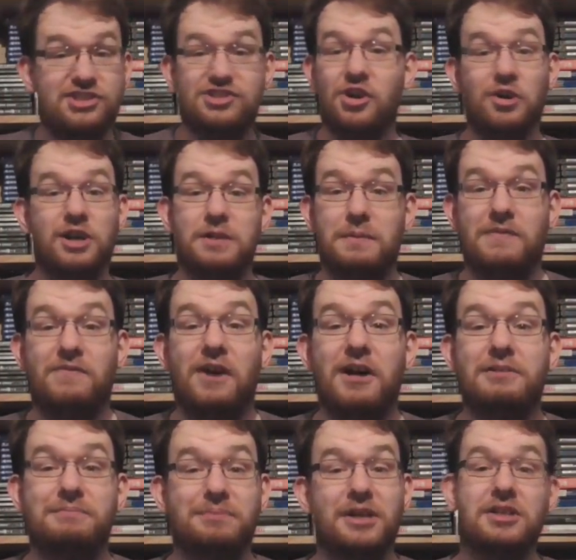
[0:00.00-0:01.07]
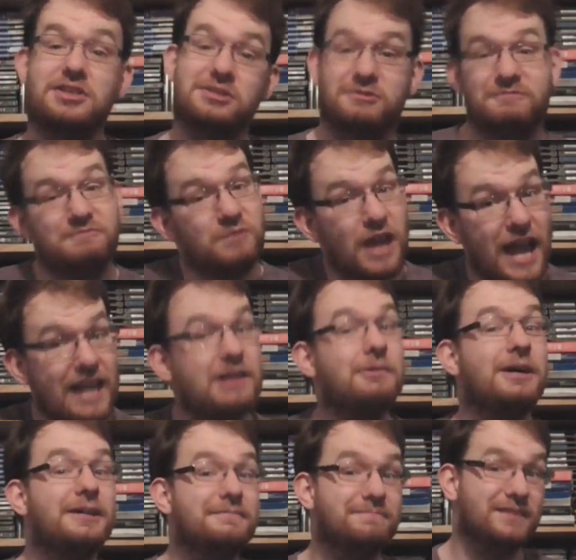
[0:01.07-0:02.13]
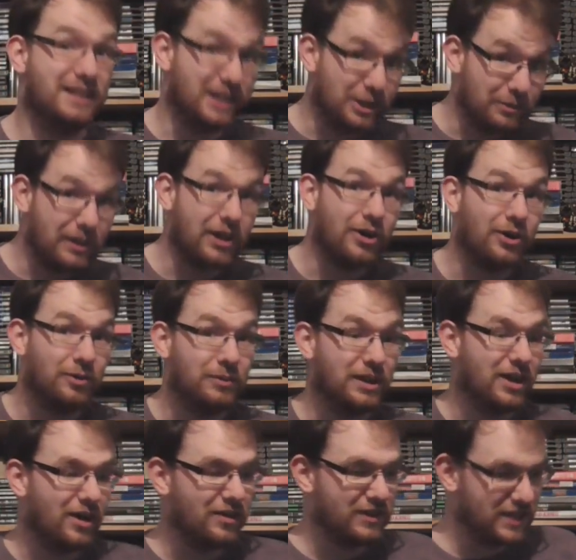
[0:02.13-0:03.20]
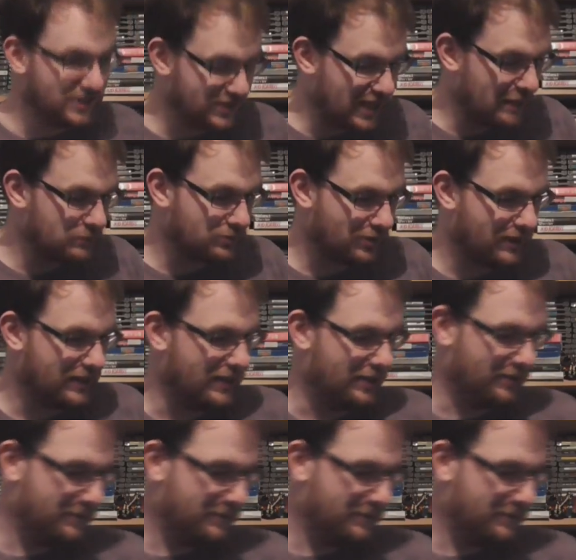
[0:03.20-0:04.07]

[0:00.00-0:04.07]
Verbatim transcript: it's not gonna be fun but anyway here we go we got these games right